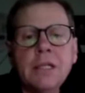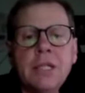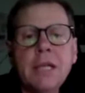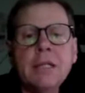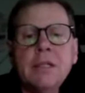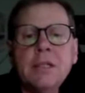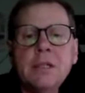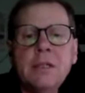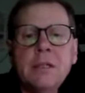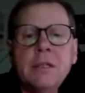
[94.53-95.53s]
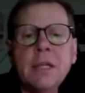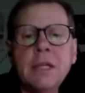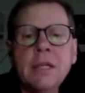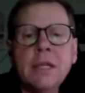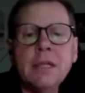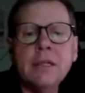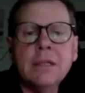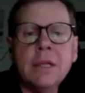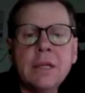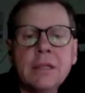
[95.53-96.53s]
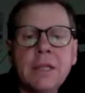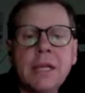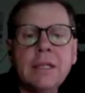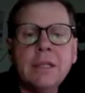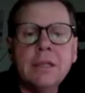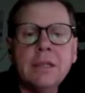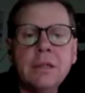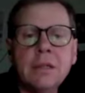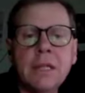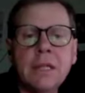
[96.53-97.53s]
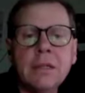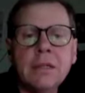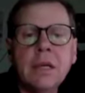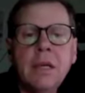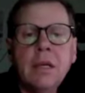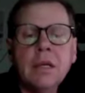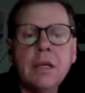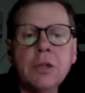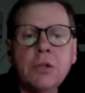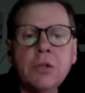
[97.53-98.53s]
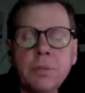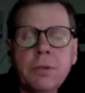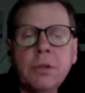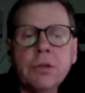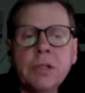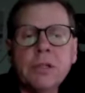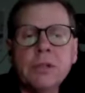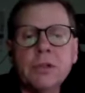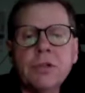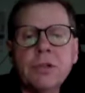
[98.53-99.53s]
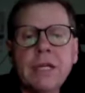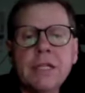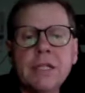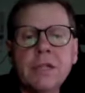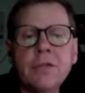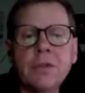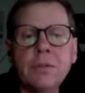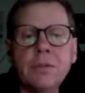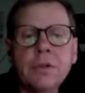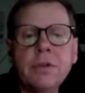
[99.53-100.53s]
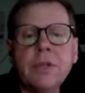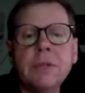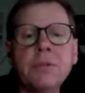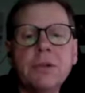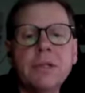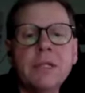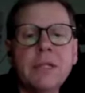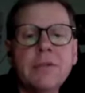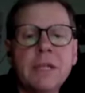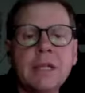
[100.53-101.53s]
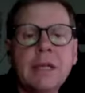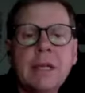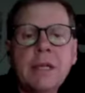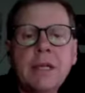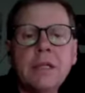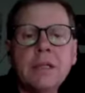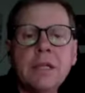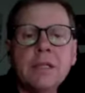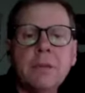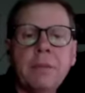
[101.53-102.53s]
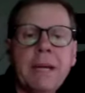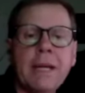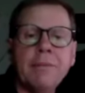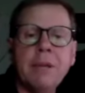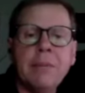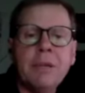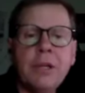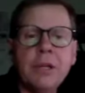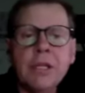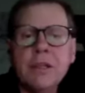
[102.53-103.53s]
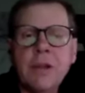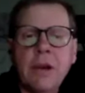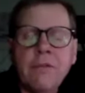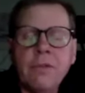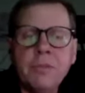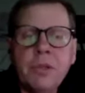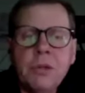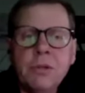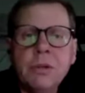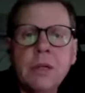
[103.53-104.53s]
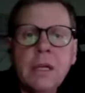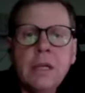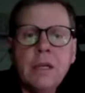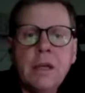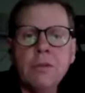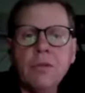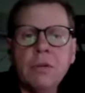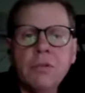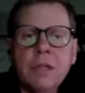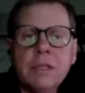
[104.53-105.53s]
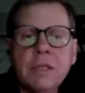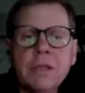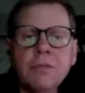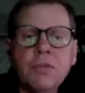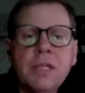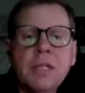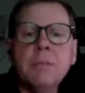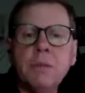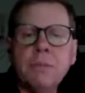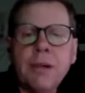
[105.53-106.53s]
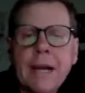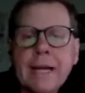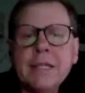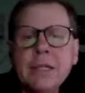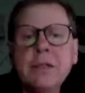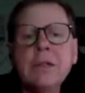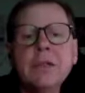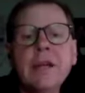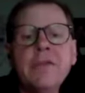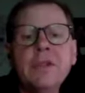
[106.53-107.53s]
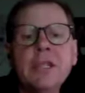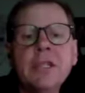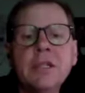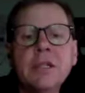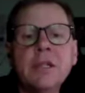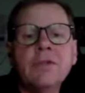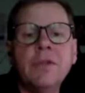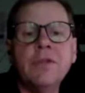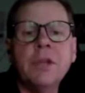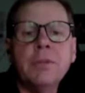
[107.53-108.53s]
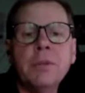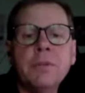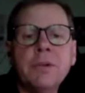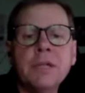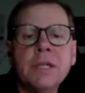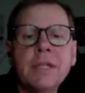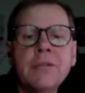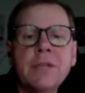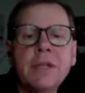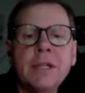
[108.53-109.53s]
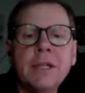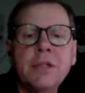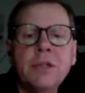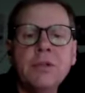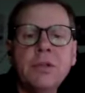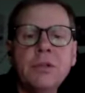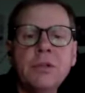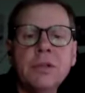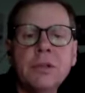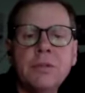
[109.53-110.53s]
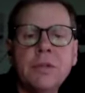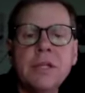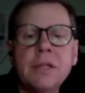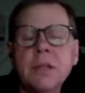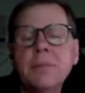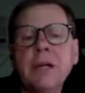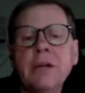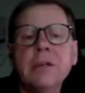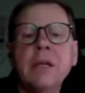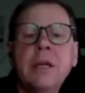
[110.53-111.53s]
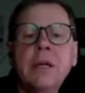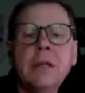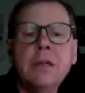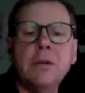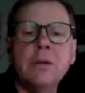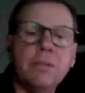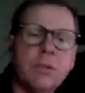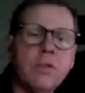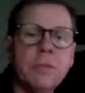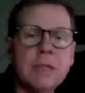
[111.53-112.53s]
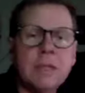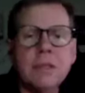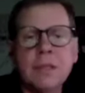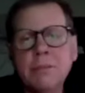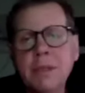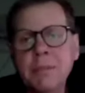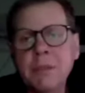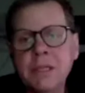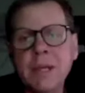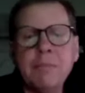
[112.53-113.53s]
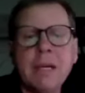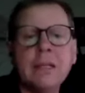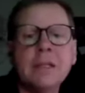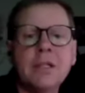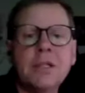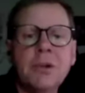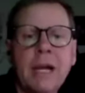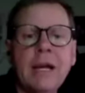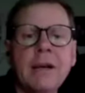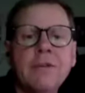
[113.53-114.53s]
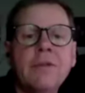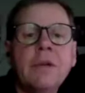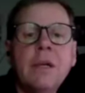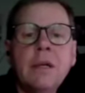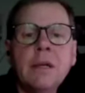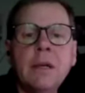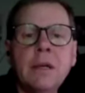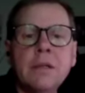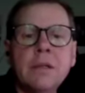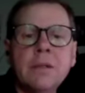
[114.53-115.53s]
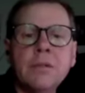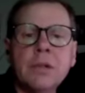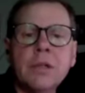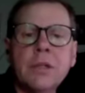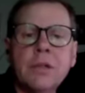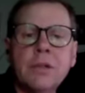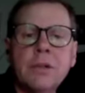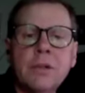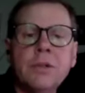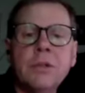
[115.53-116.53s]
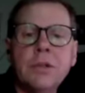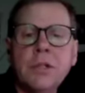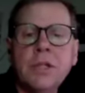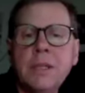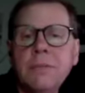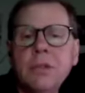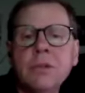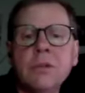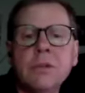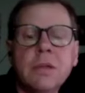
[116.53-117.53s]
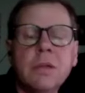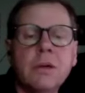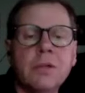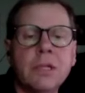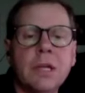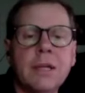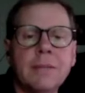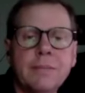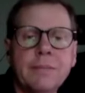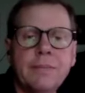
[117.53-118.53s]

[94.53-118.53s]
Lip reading: challenges, and then technical and cultural approaches or strategies for improving productivity. And so, Pat, I'm curious from you, what's a reasonable practical definition of developer productivity that you use to reason about improvements and maybe setbacks that you have in the work that you and your team do over time?